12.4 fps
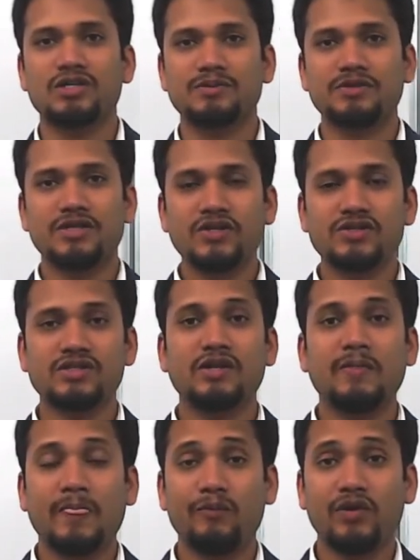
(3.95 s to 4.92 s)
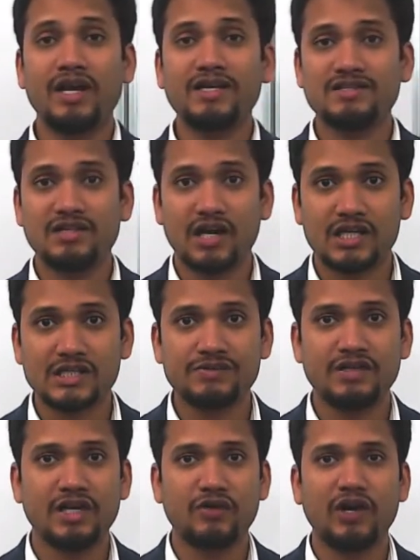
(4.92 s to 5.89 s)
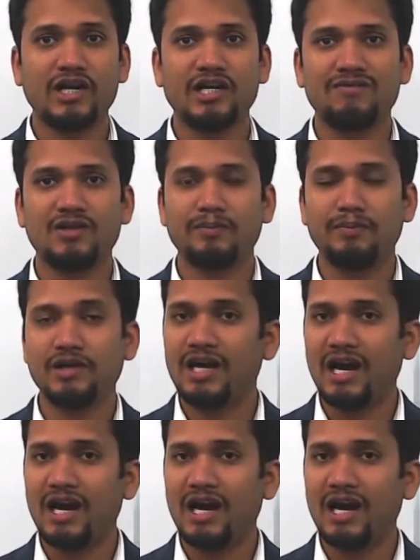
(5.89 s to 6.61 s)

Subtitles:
Because when I started with Android development,